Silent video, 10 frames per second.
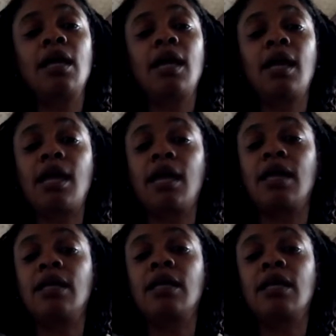
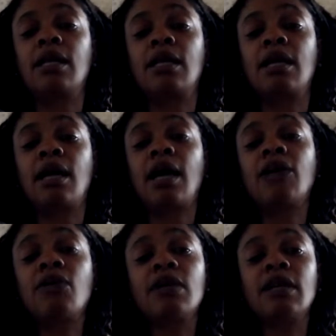and I
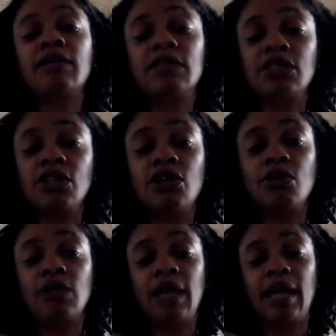know enough to
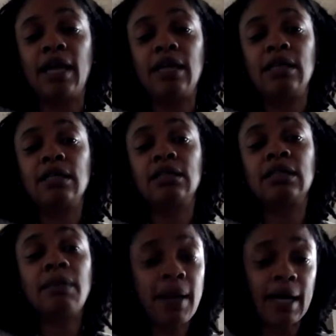know that
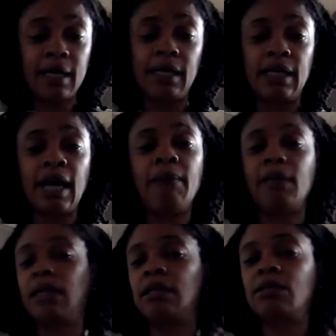somebody got
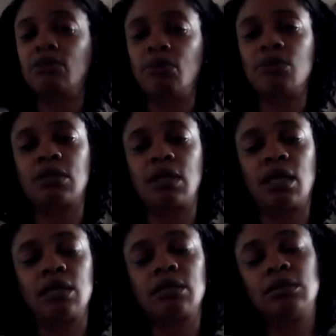me through most of
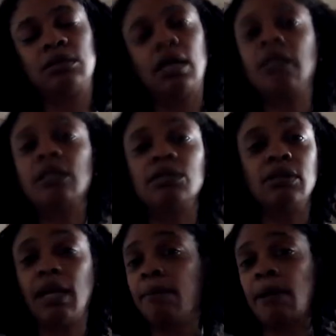that. I didn't do
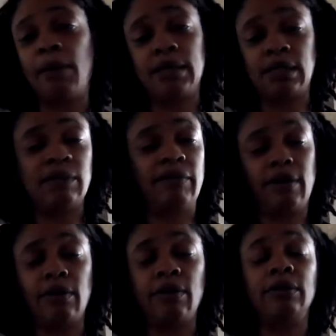that by myself
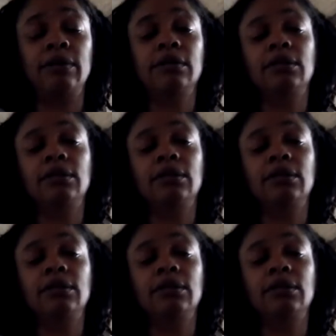at all.